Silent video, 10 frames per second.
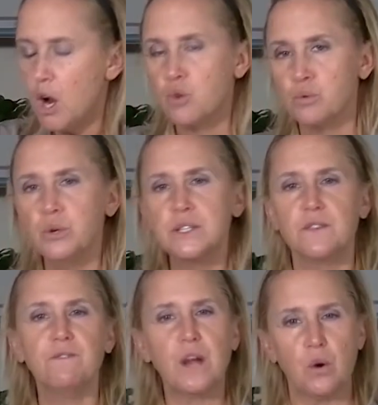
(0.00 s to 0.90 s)
a roux
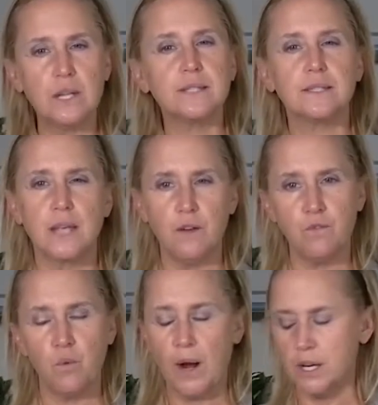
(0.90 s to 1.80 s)
is a very
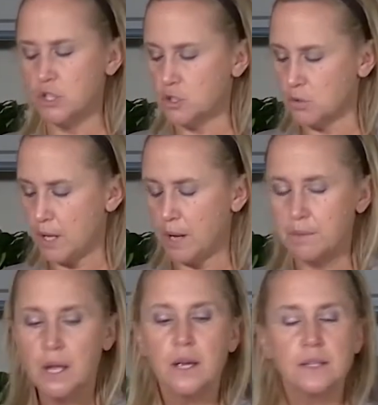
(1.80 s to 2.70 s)
safe way to do that.
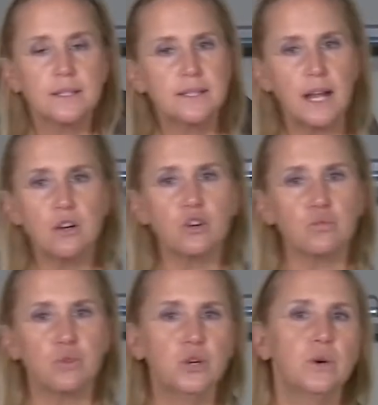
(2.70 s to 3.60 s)

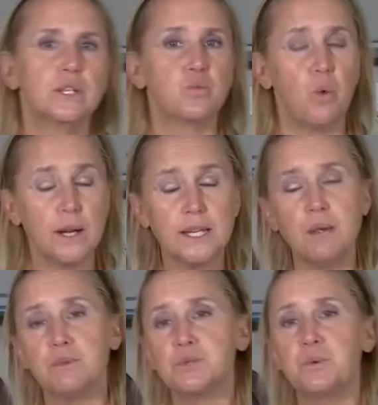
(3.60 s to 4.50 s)
Standard roux is one
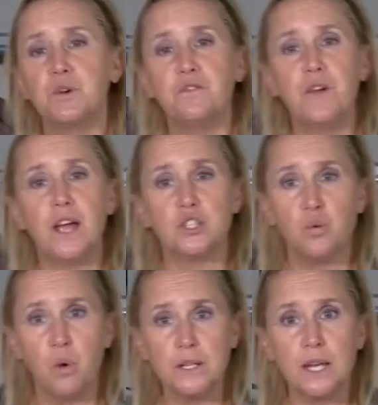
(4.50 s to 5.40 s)
tablespoon of fat
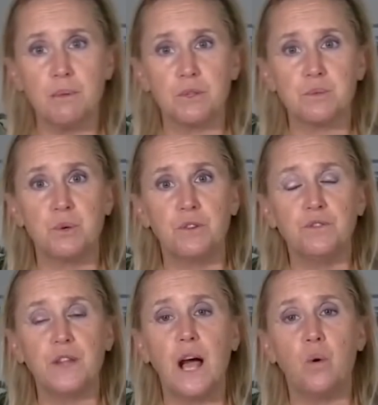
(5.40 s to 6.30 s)
to one tablespoon of
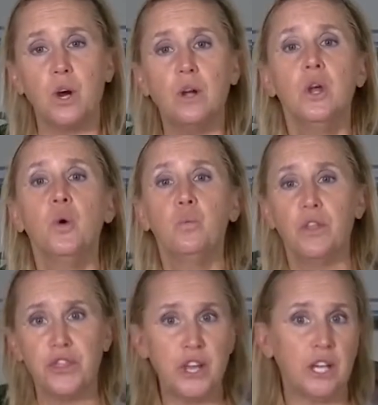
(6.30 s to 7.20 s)
flour
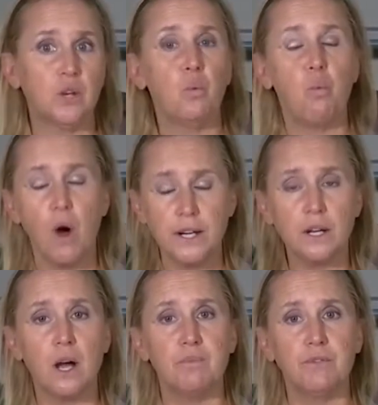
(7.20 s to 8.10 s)
will thicken one
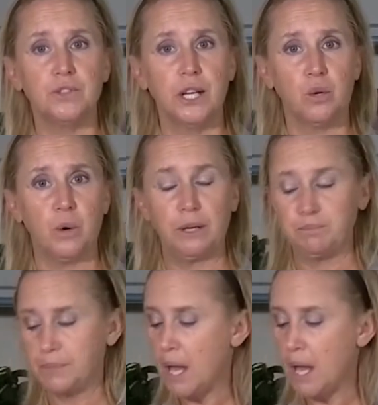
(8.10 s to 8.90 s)
cup of liquid.